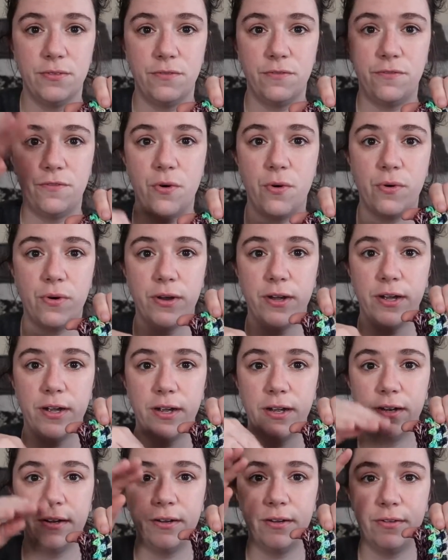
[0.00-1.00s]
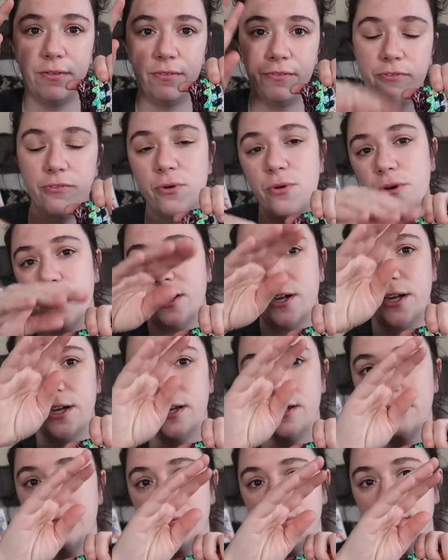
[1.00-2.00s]
four,
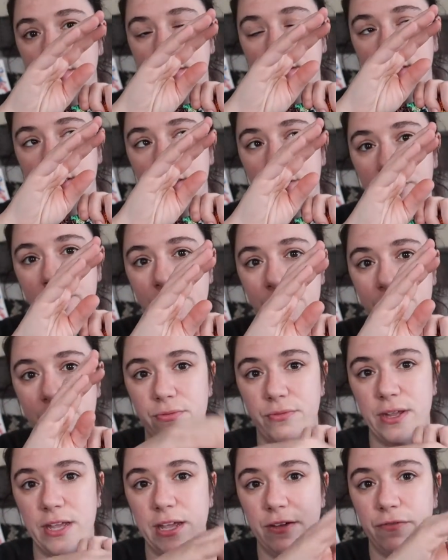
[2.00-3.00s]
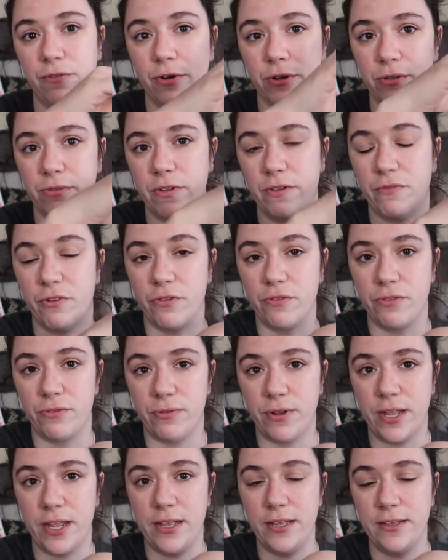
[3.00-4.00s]
four, three, four, three, four,
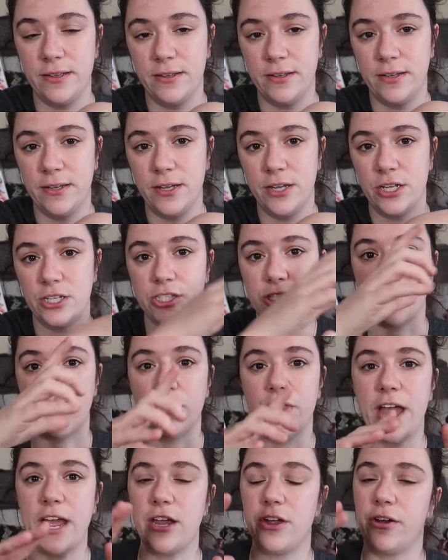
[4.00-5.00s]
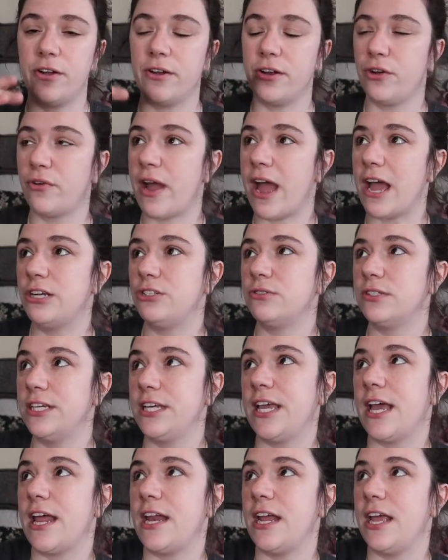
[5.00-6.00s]
three, so that you're gradually
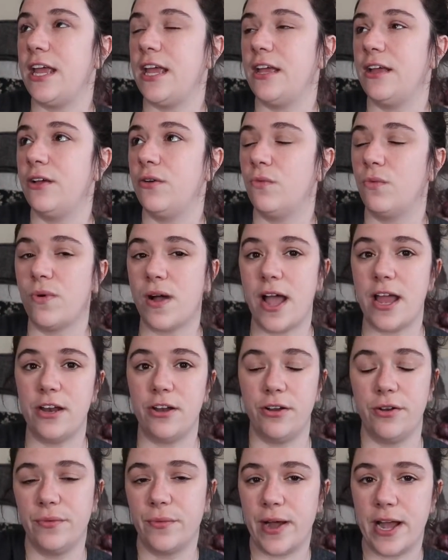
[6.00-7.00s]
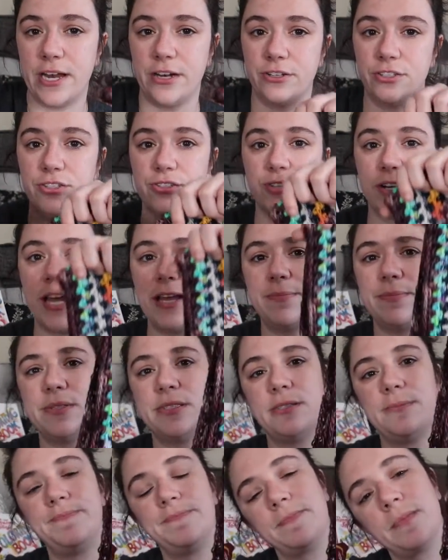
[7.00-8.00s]
getting wider and wider
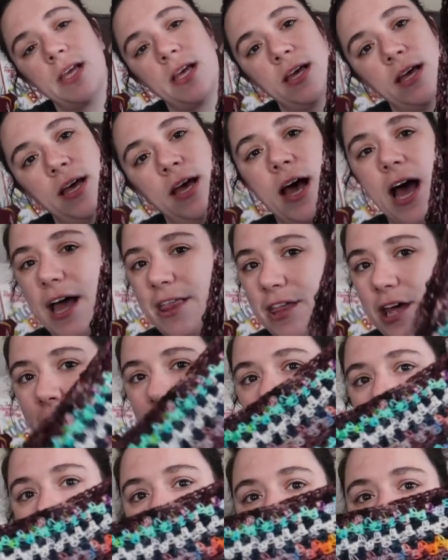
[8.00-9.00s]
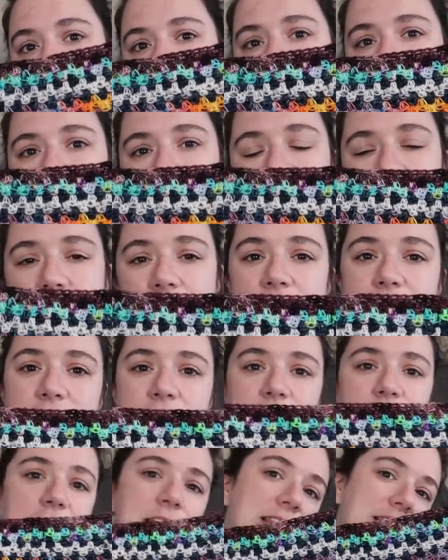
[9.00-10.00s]
stripes. I thought about doing that, but I kind
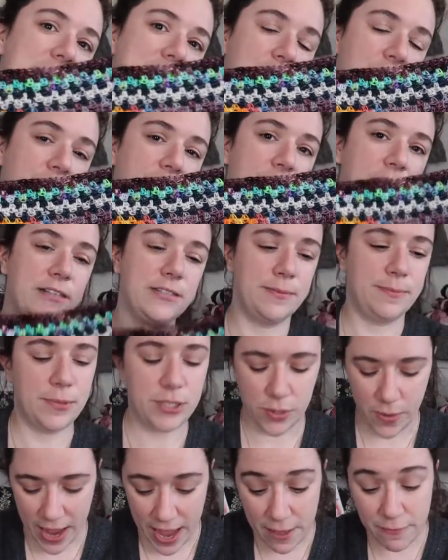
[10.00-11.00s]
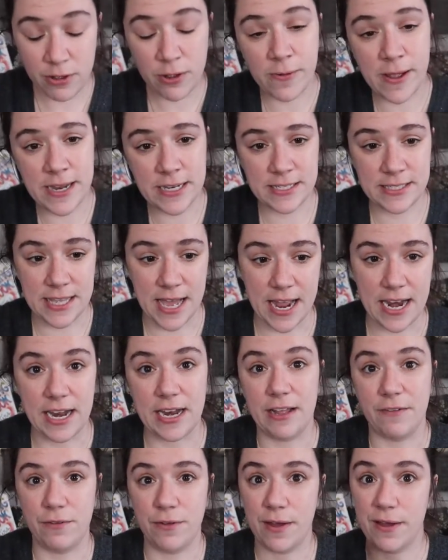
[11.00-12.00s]
of like this effect. So I haven't quite
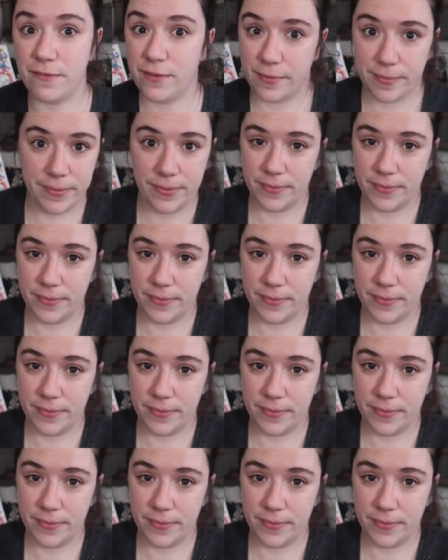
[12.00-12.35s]
decided. If you have